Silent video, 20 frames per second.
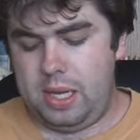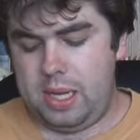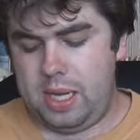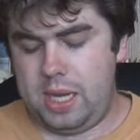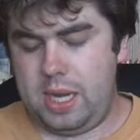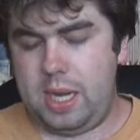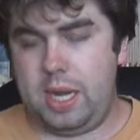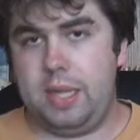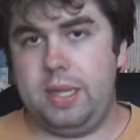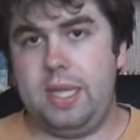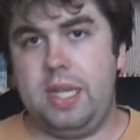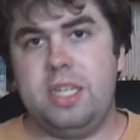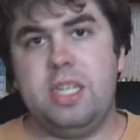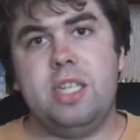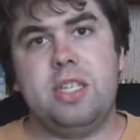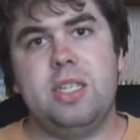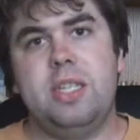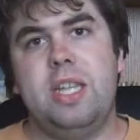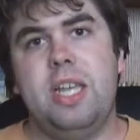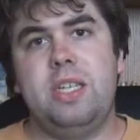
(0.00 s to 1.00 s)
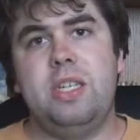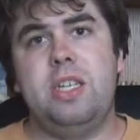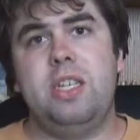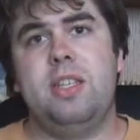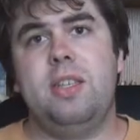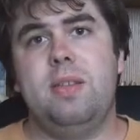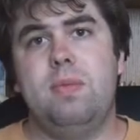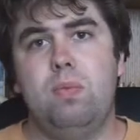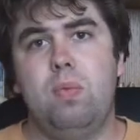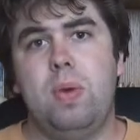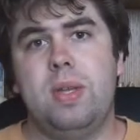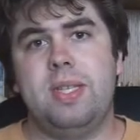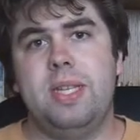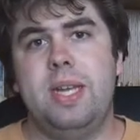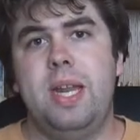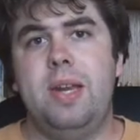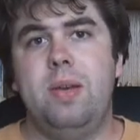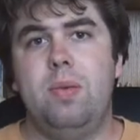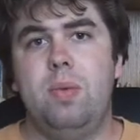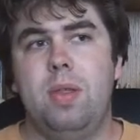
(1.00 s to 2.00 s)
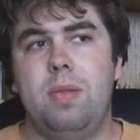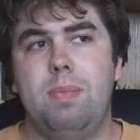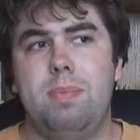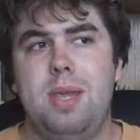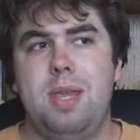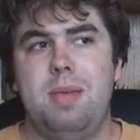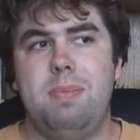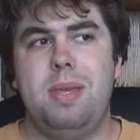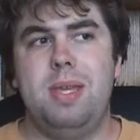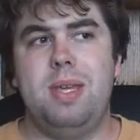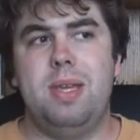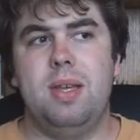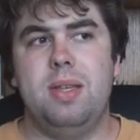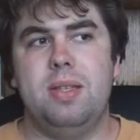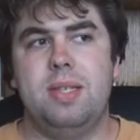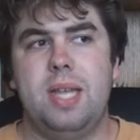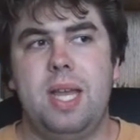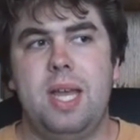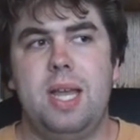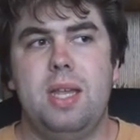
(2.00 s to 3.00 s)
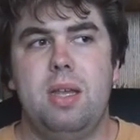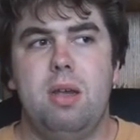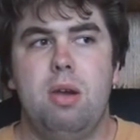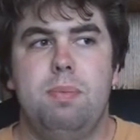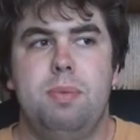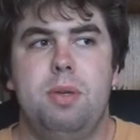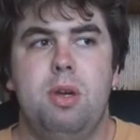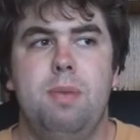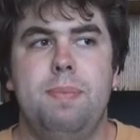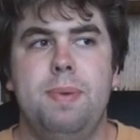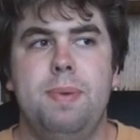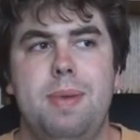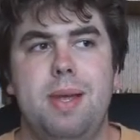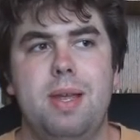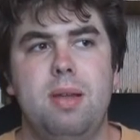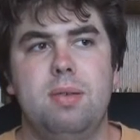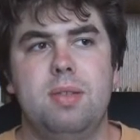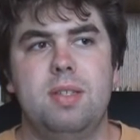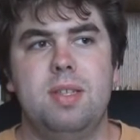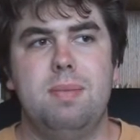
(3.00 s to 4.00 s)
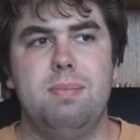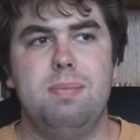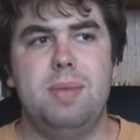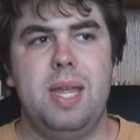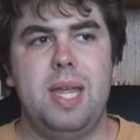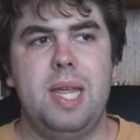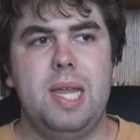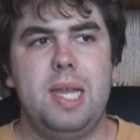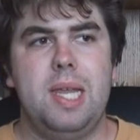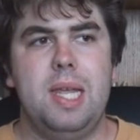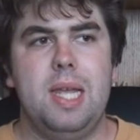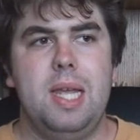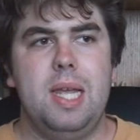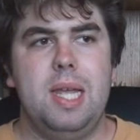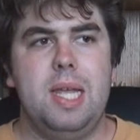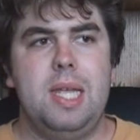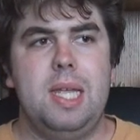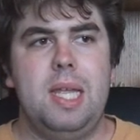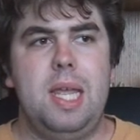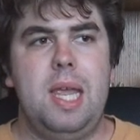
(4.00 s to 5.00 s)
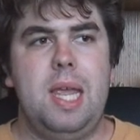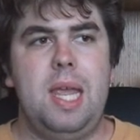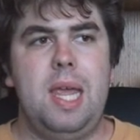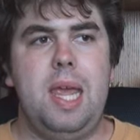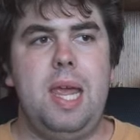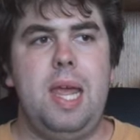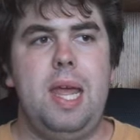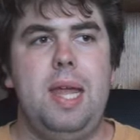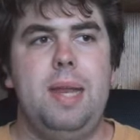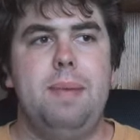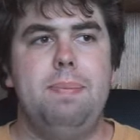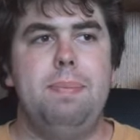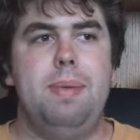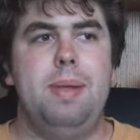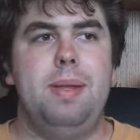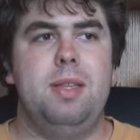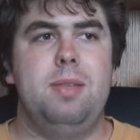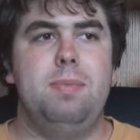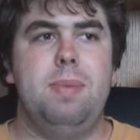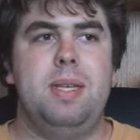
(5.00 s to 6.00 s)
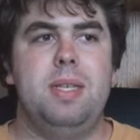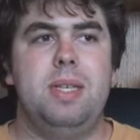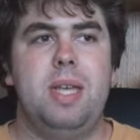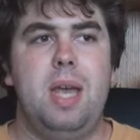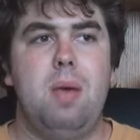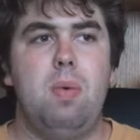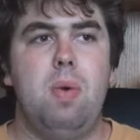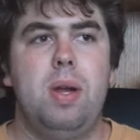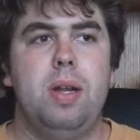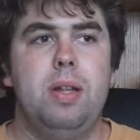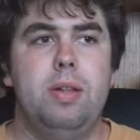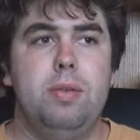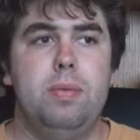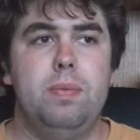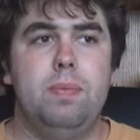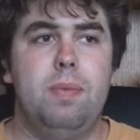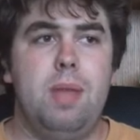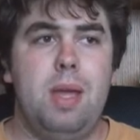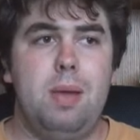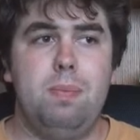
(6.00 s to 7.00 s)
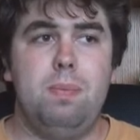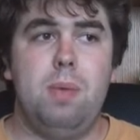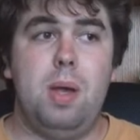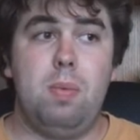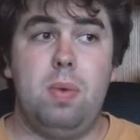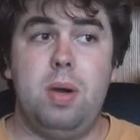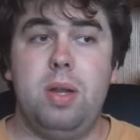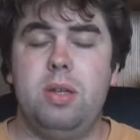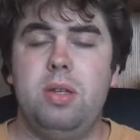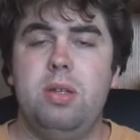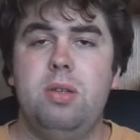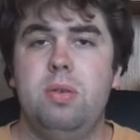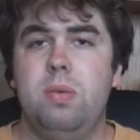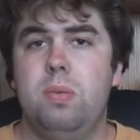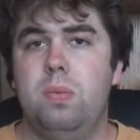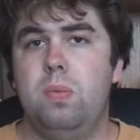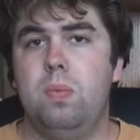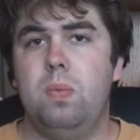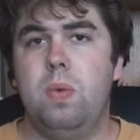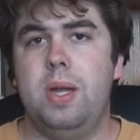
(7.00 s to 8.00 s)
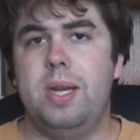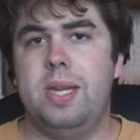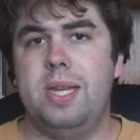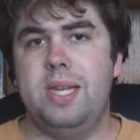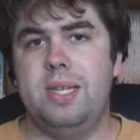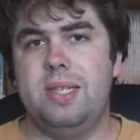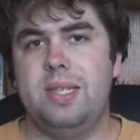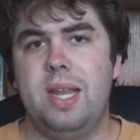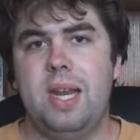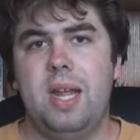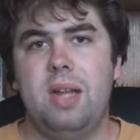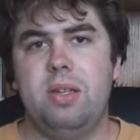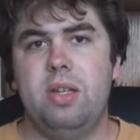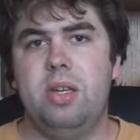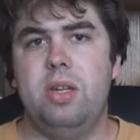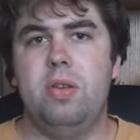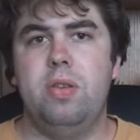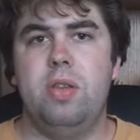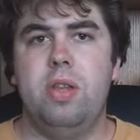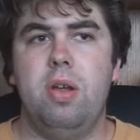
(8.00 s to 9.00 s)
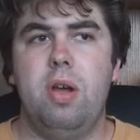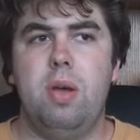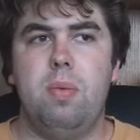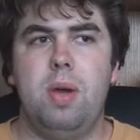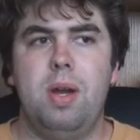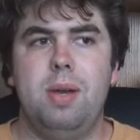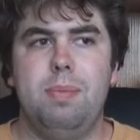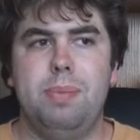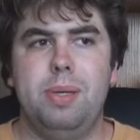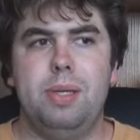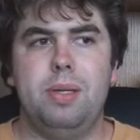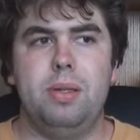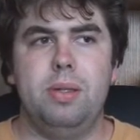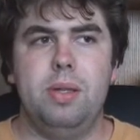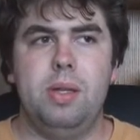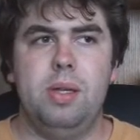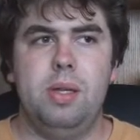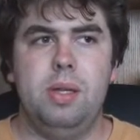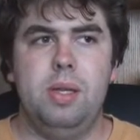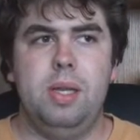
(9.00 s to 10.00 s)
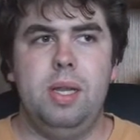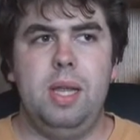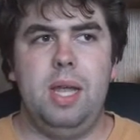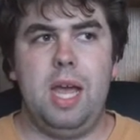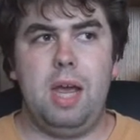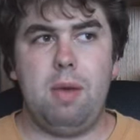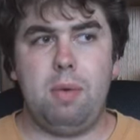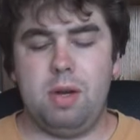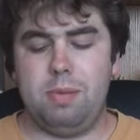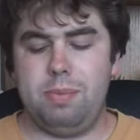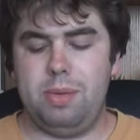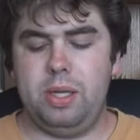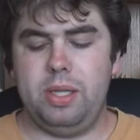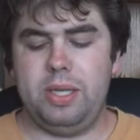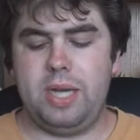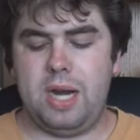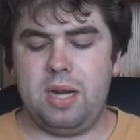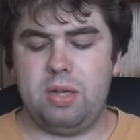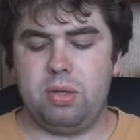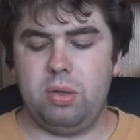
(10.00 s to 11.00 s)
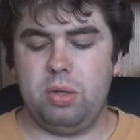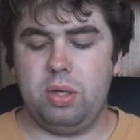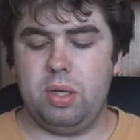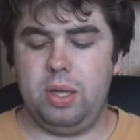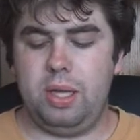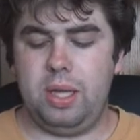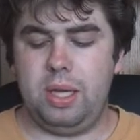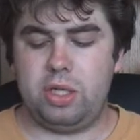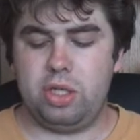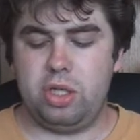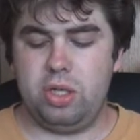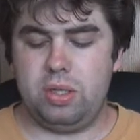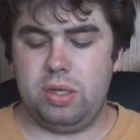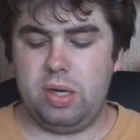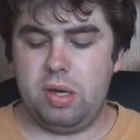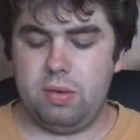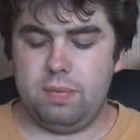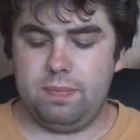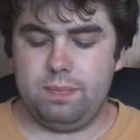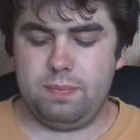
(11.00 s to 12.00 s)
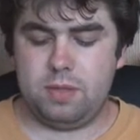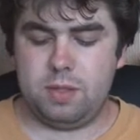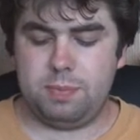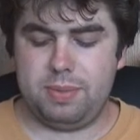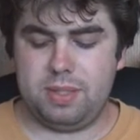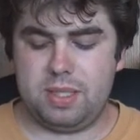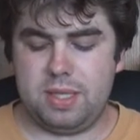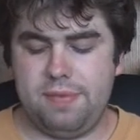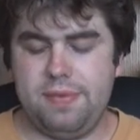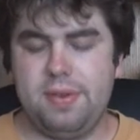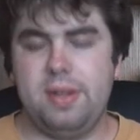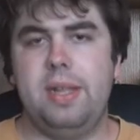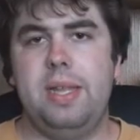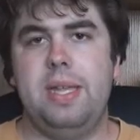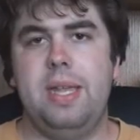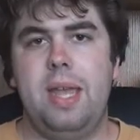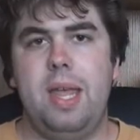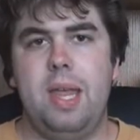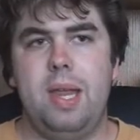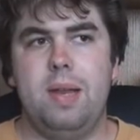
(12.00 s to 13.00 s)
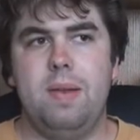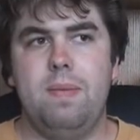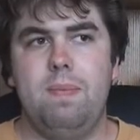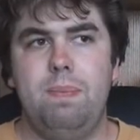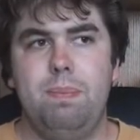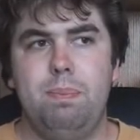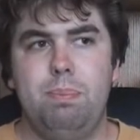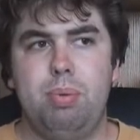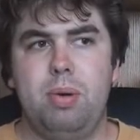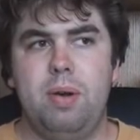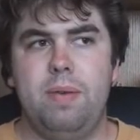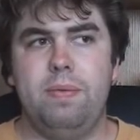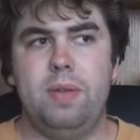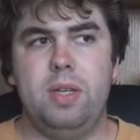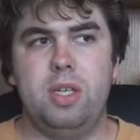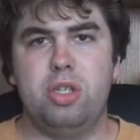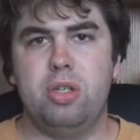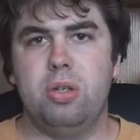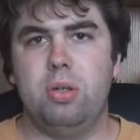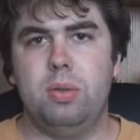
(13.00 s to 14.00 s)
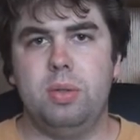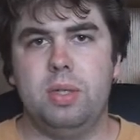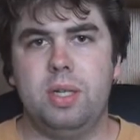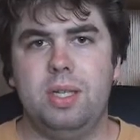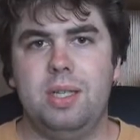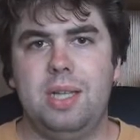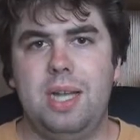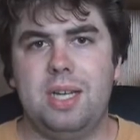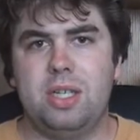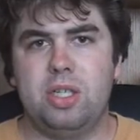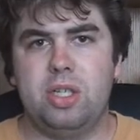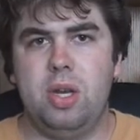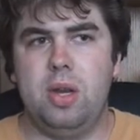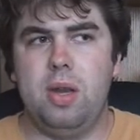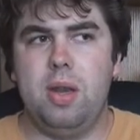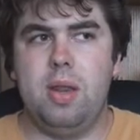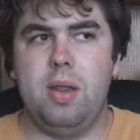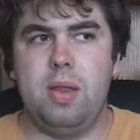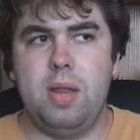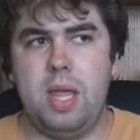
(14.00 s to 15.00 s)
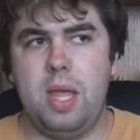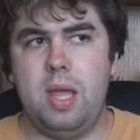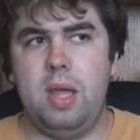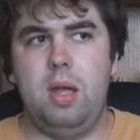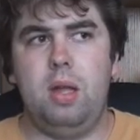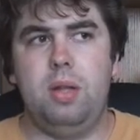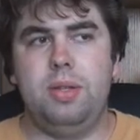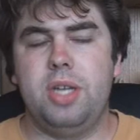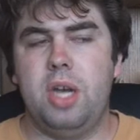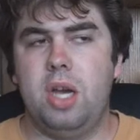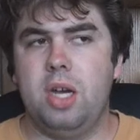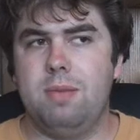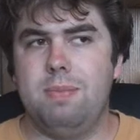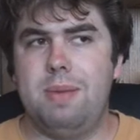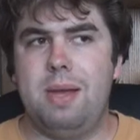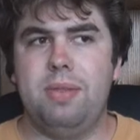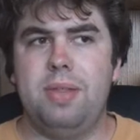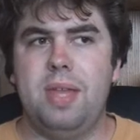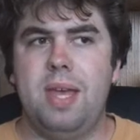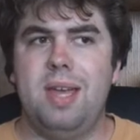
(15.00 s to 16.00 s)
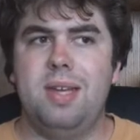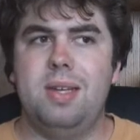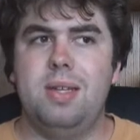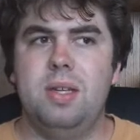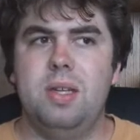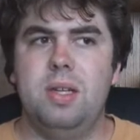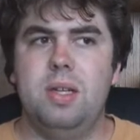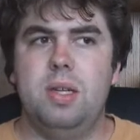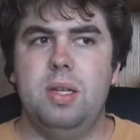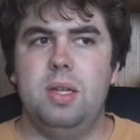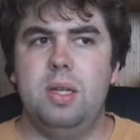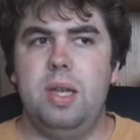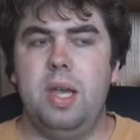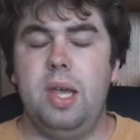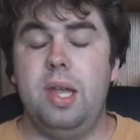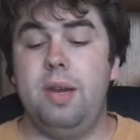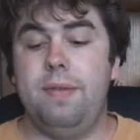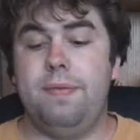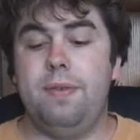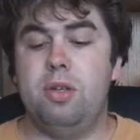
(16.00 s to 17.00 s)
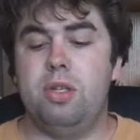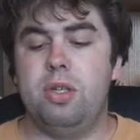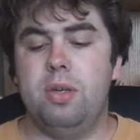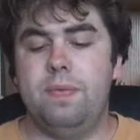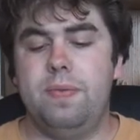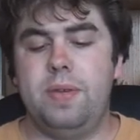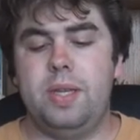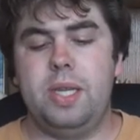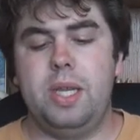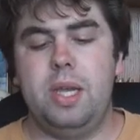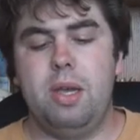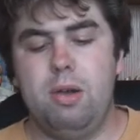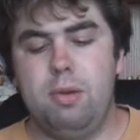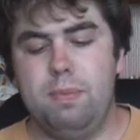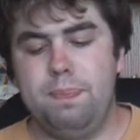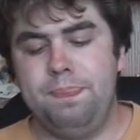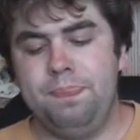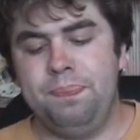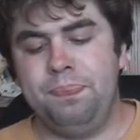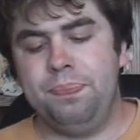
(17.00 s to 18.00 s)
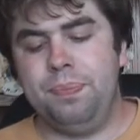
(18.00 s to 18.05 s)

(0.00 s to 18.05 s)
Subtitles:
And that just resonated with me, because I hope to my own someday. And basically, I want to do what he set out to do. You know, I want to build a dinosaur collection. You know, specifically a provincial collection, and I'll talk about that in a future video.